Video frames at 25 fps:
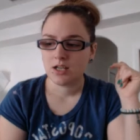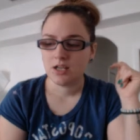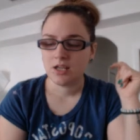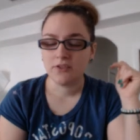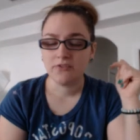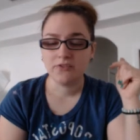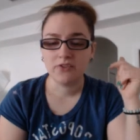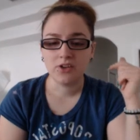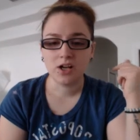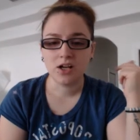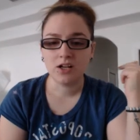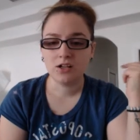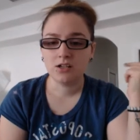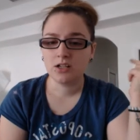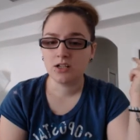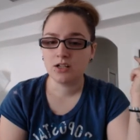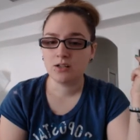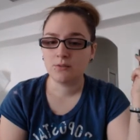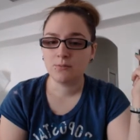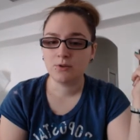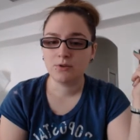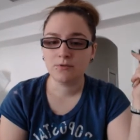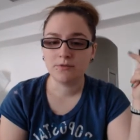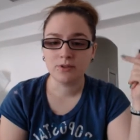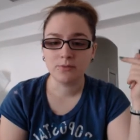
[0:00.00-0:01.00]
if y'all are going
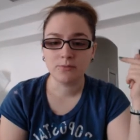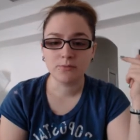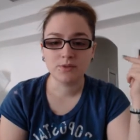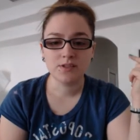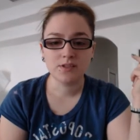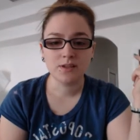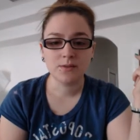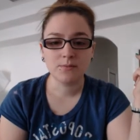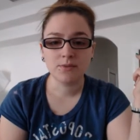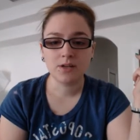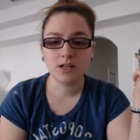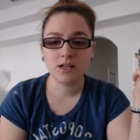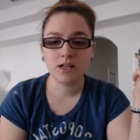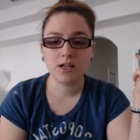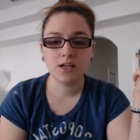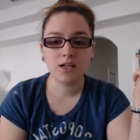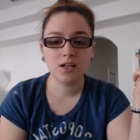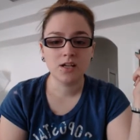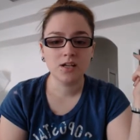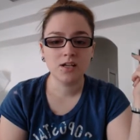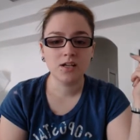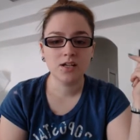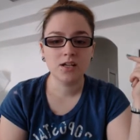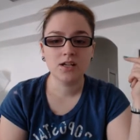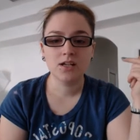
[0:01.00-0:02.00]
to move in with
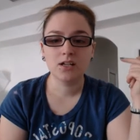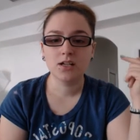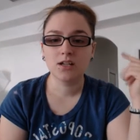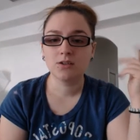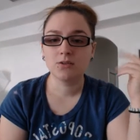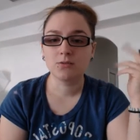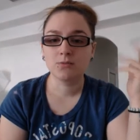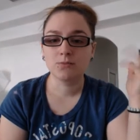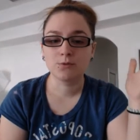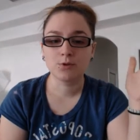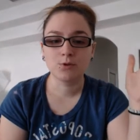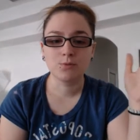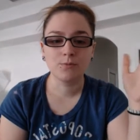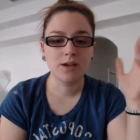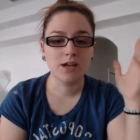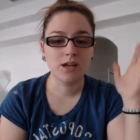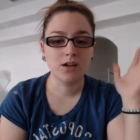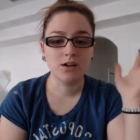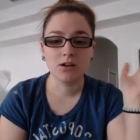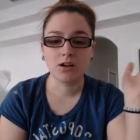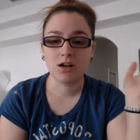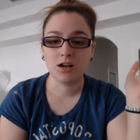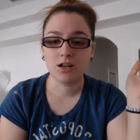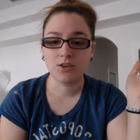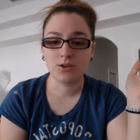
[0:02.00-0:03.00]
somebody,
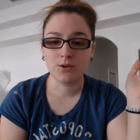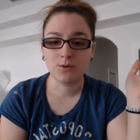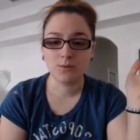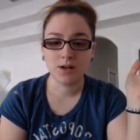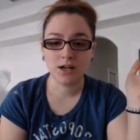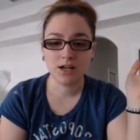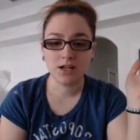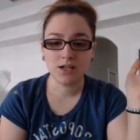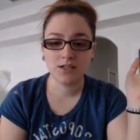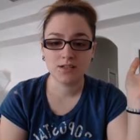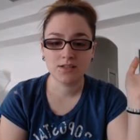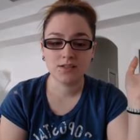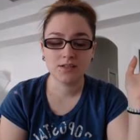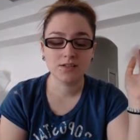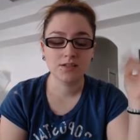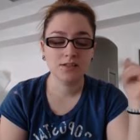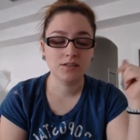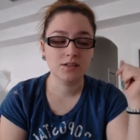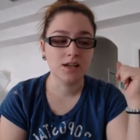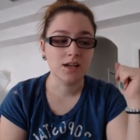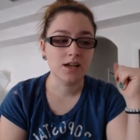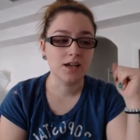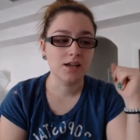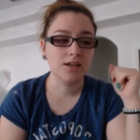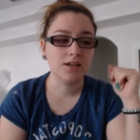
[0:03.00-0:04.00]
roommate or otherwise,
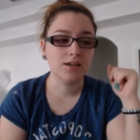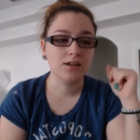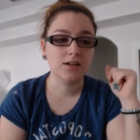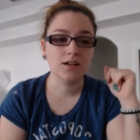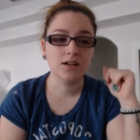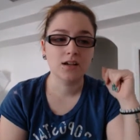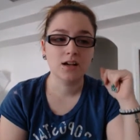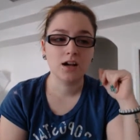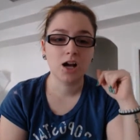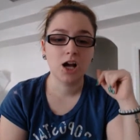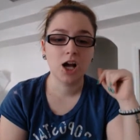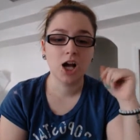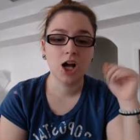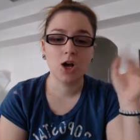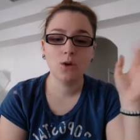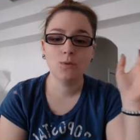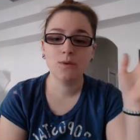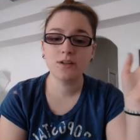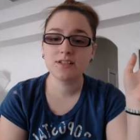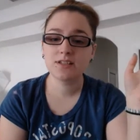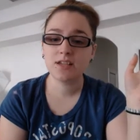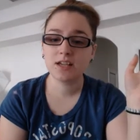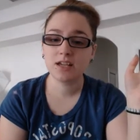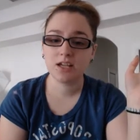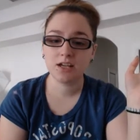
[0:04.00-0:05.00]
like,
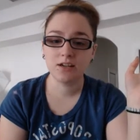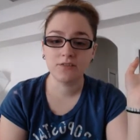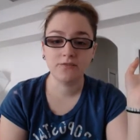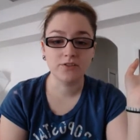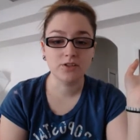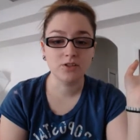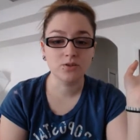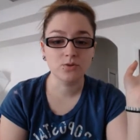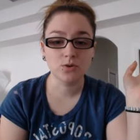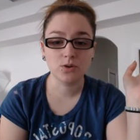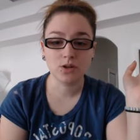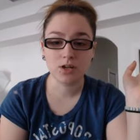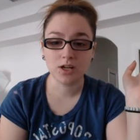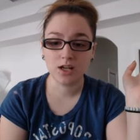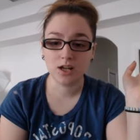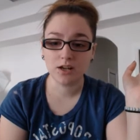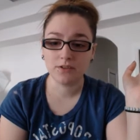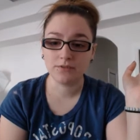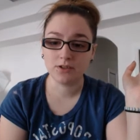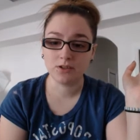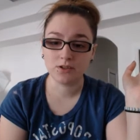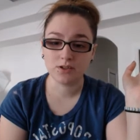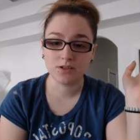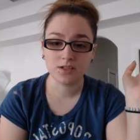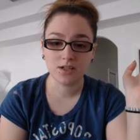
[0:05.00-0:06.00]
always take inventory
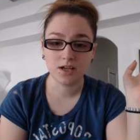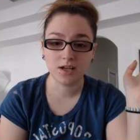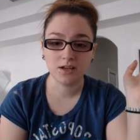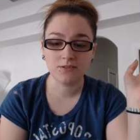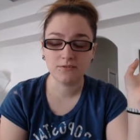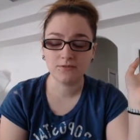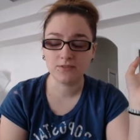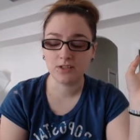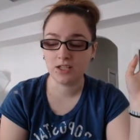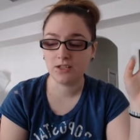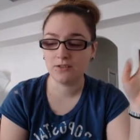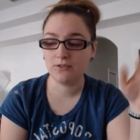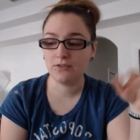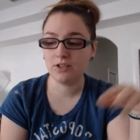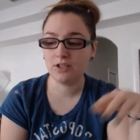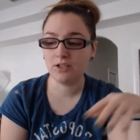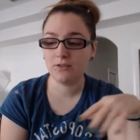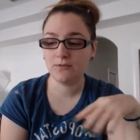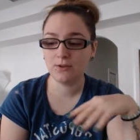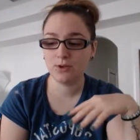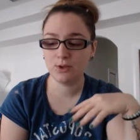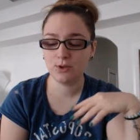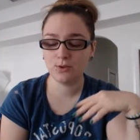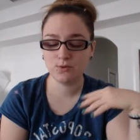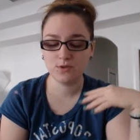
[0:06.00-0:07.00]
of your stuff. Even
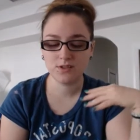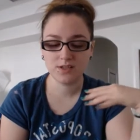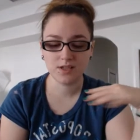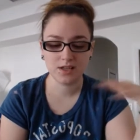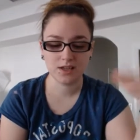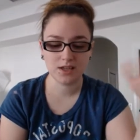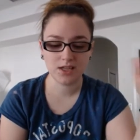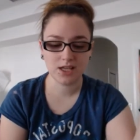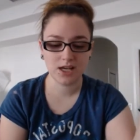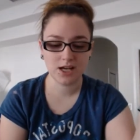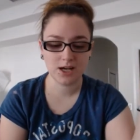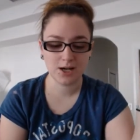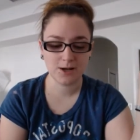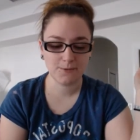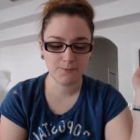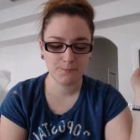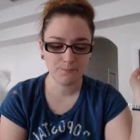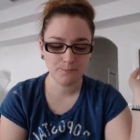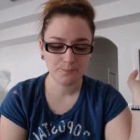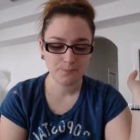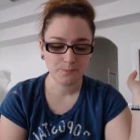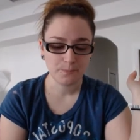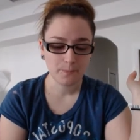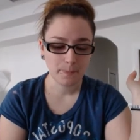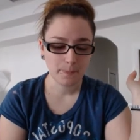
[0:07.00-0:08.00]
if you sit there
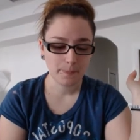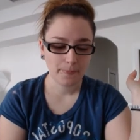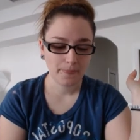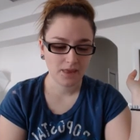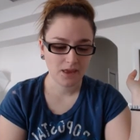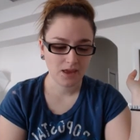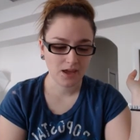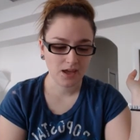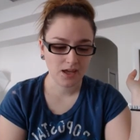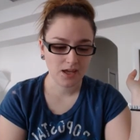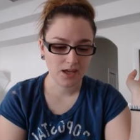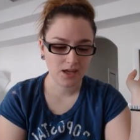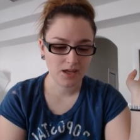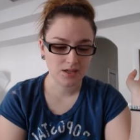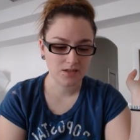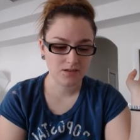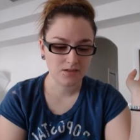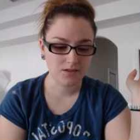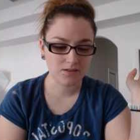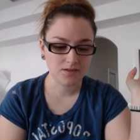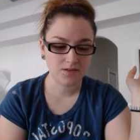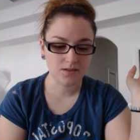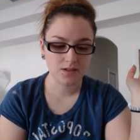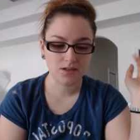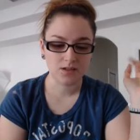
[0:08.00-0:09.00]

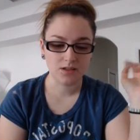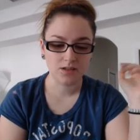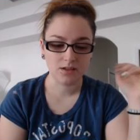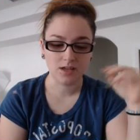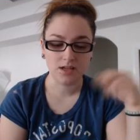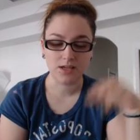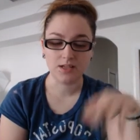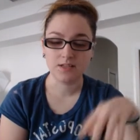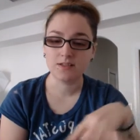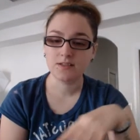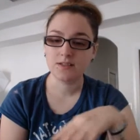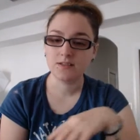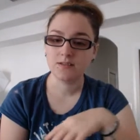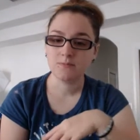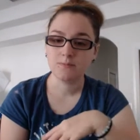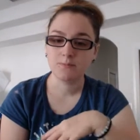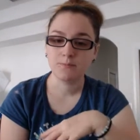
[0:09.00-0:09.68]
and, like,